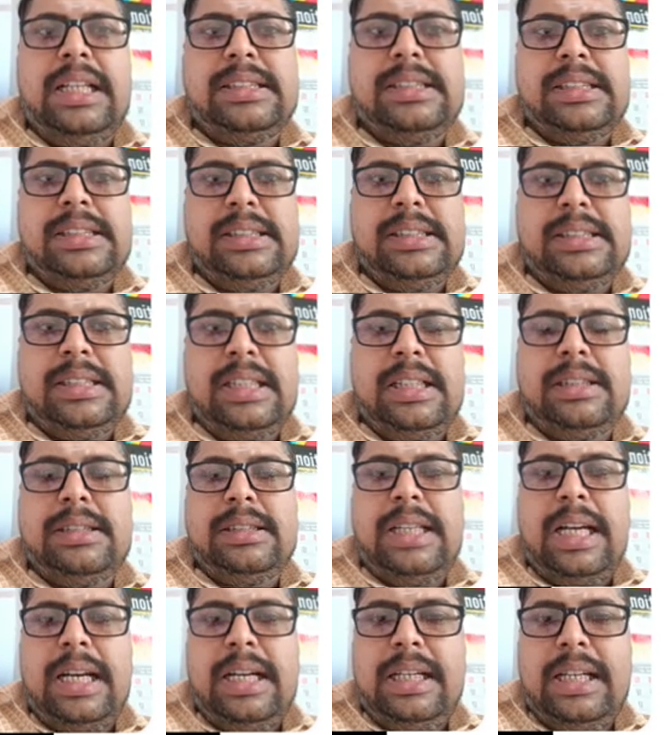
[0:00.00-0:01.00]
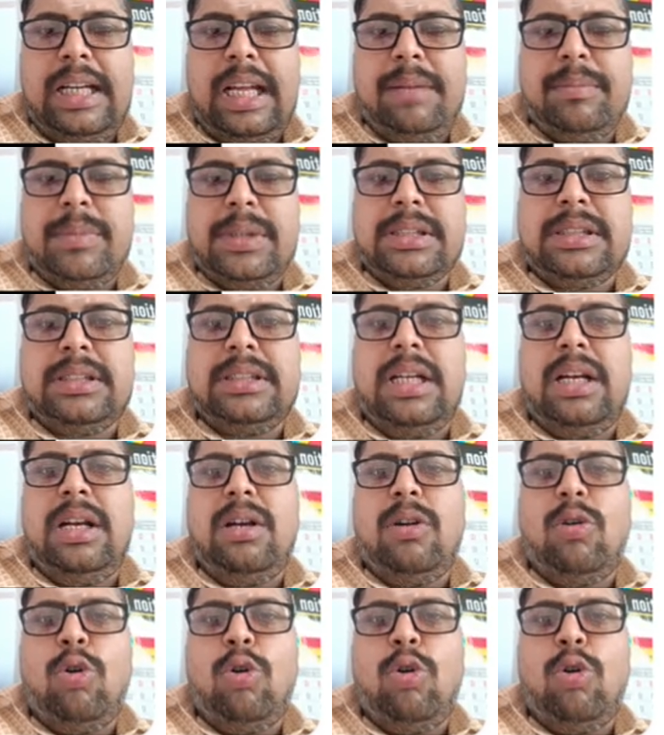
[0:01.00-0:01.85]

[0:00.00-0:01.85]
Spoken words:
is a n-dimensional